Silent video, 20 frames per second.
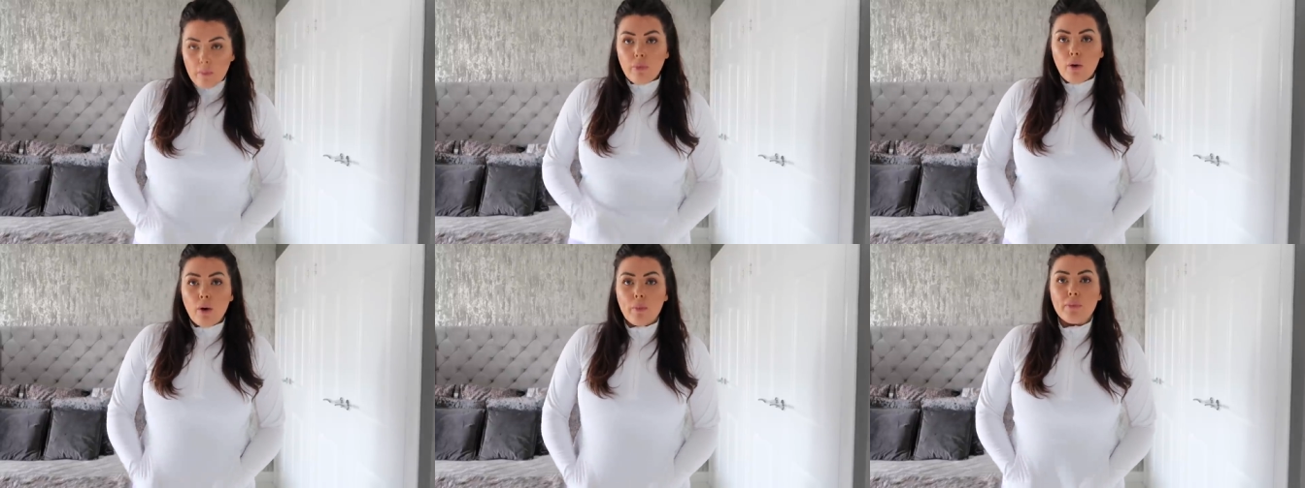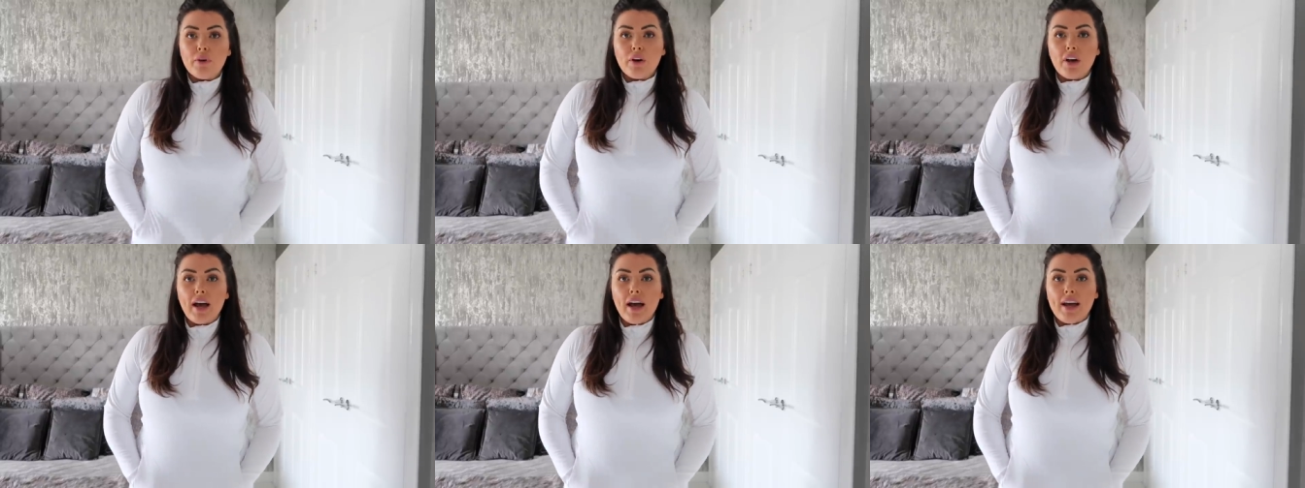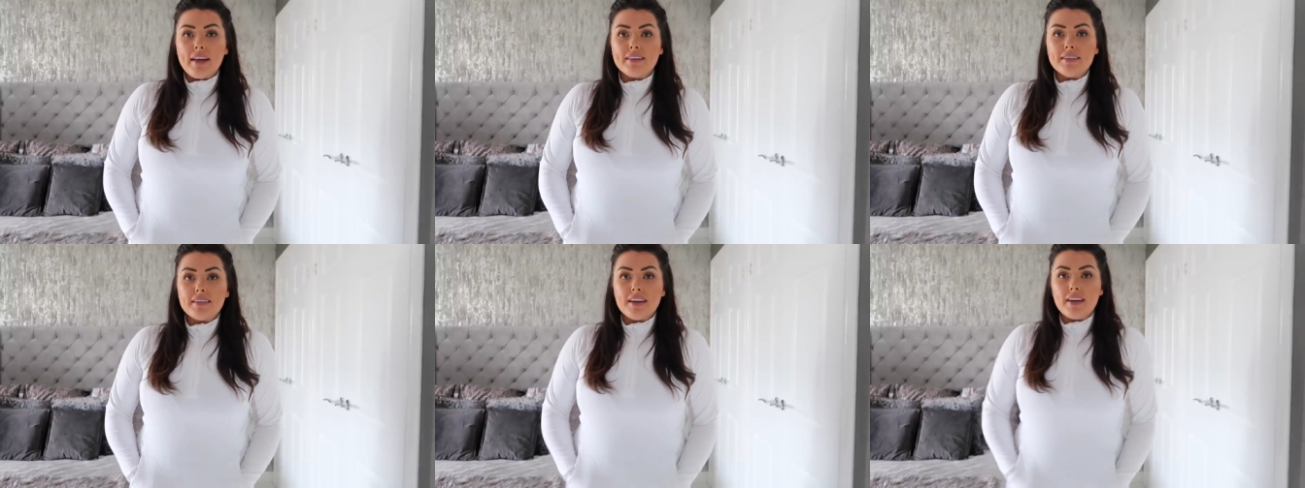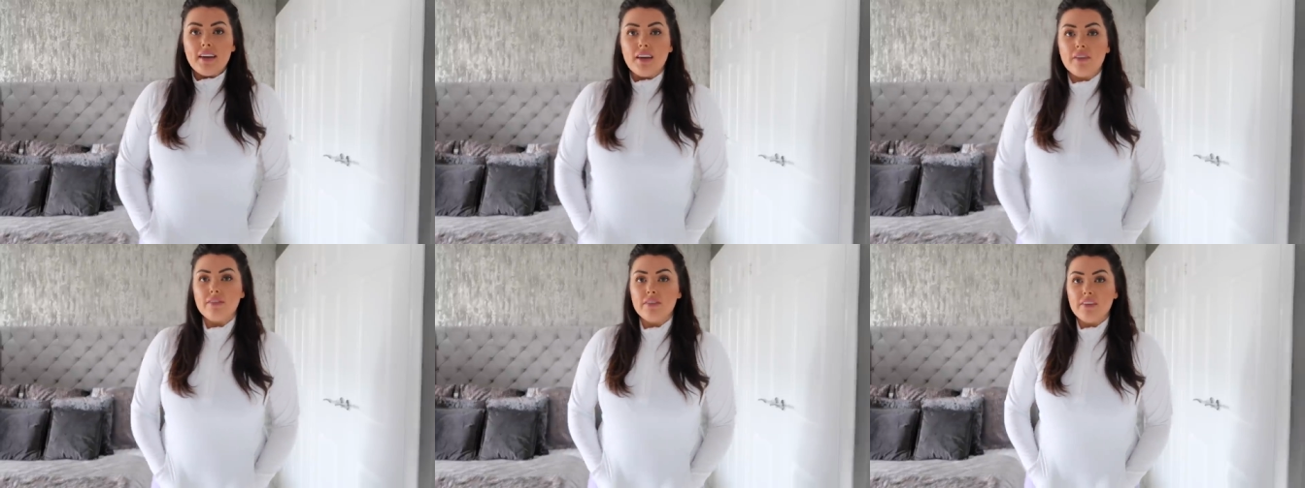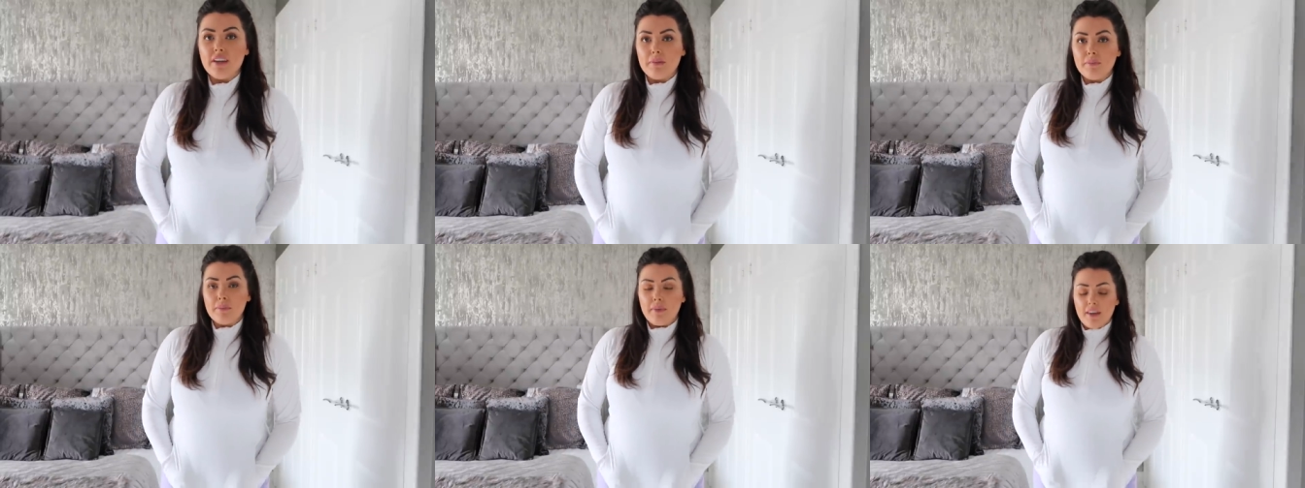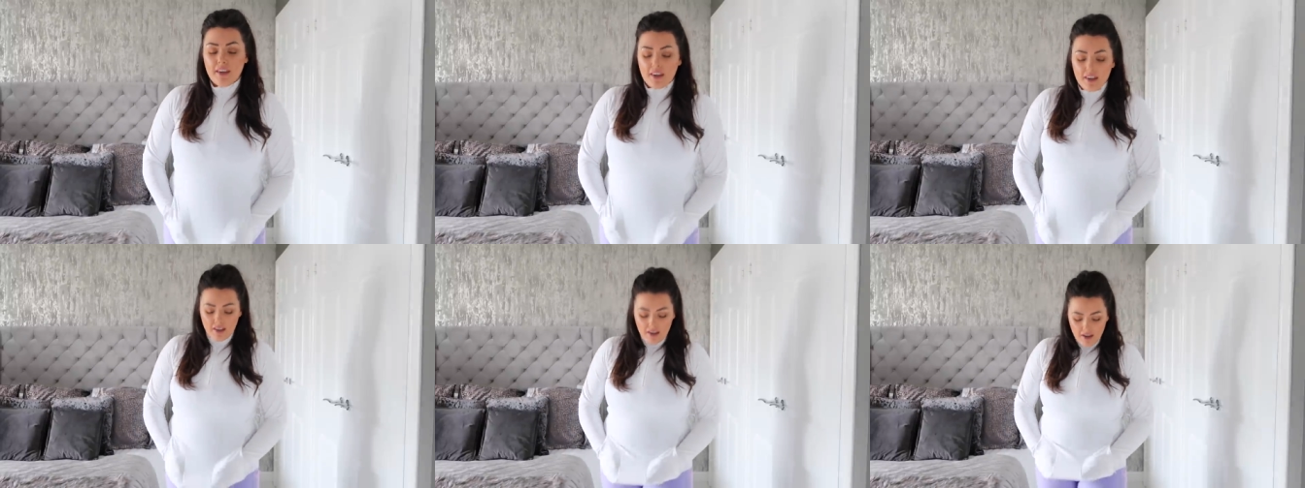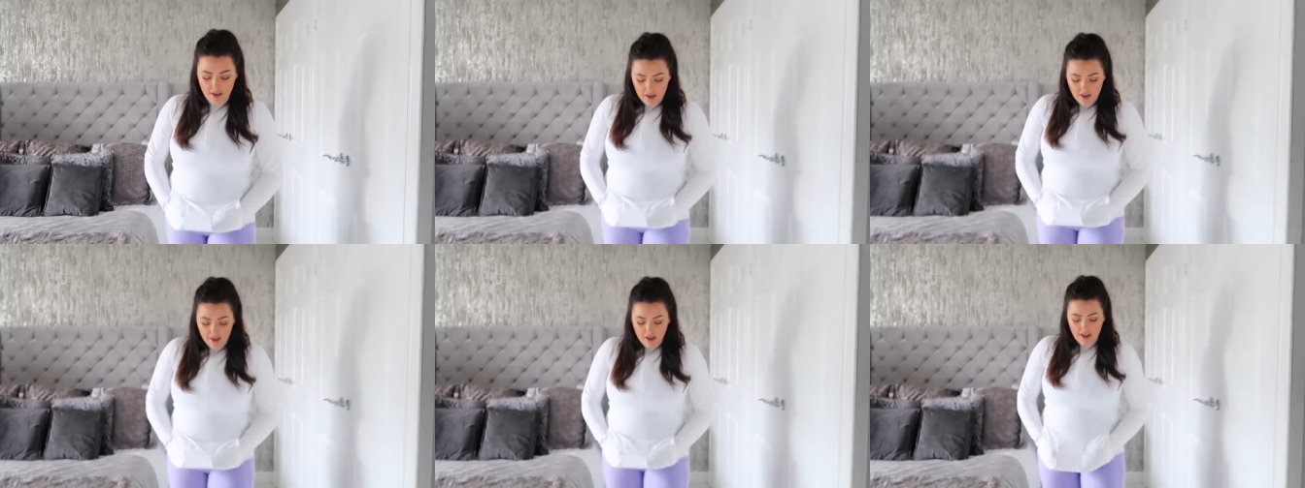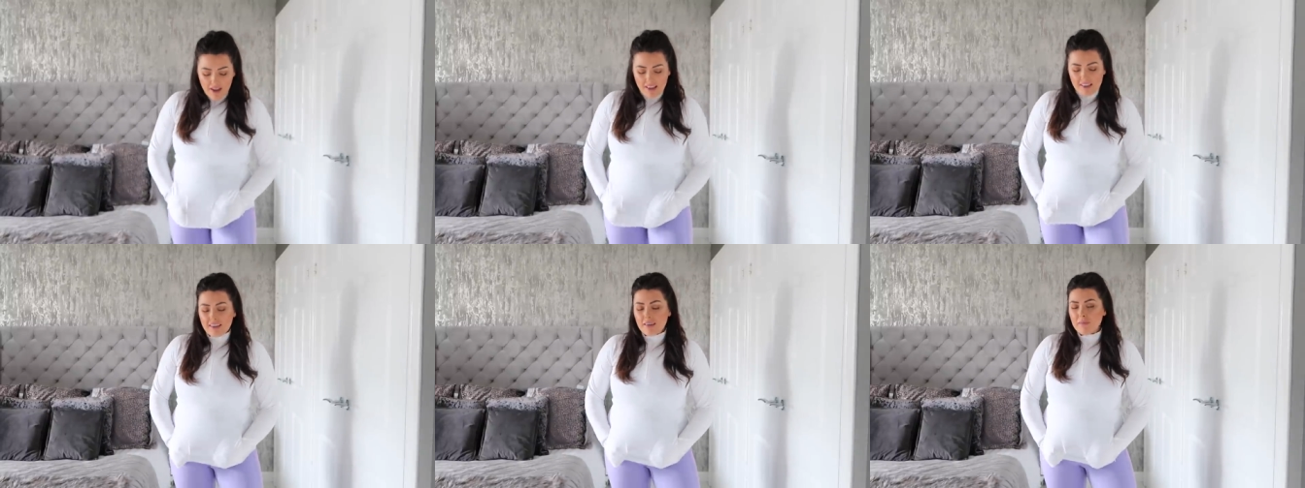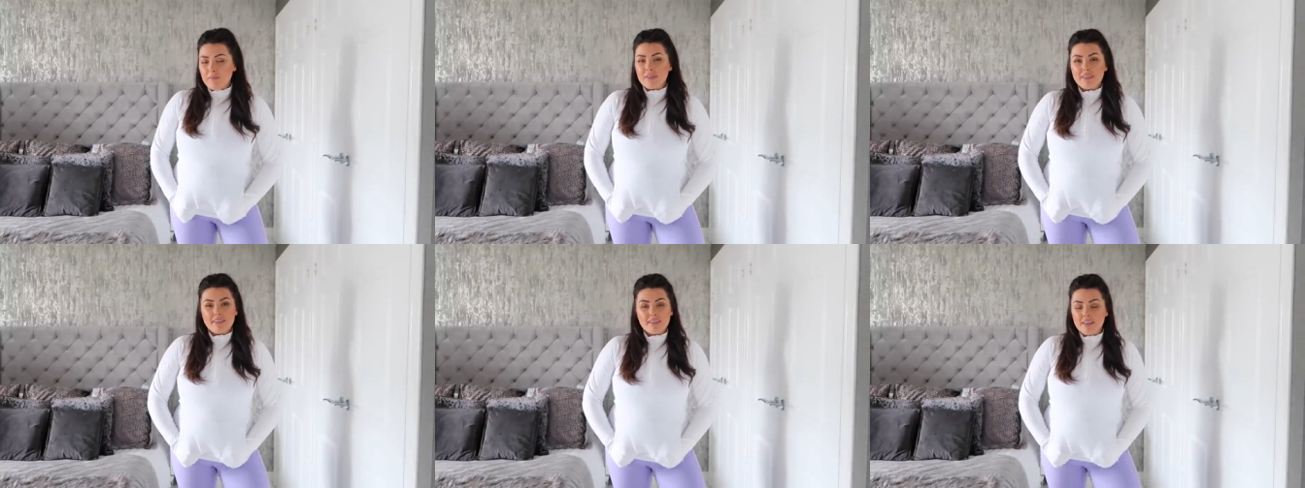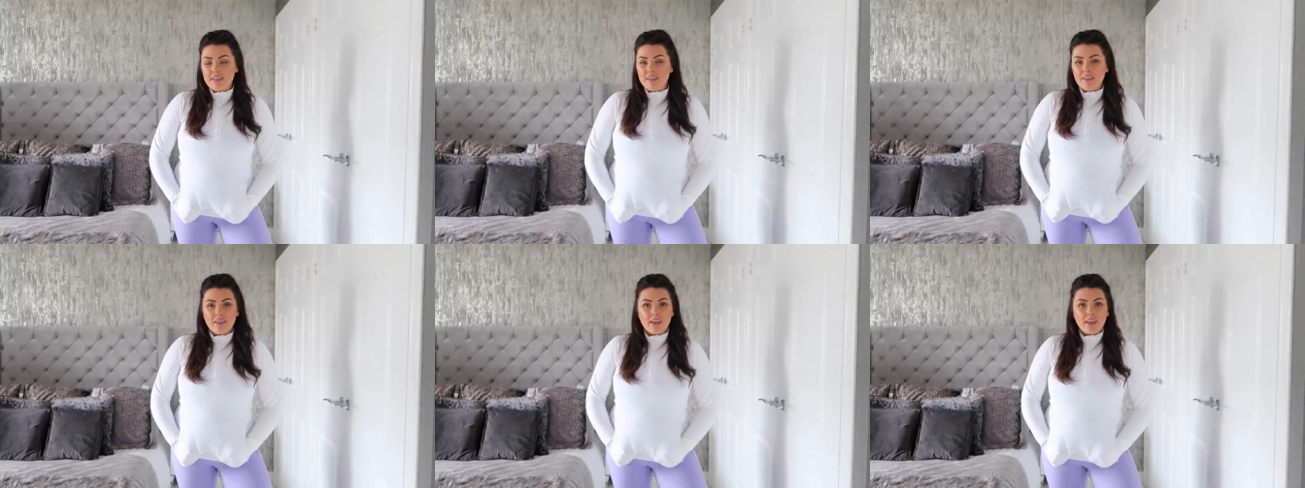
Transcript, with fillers: pop your hands in if need be and the material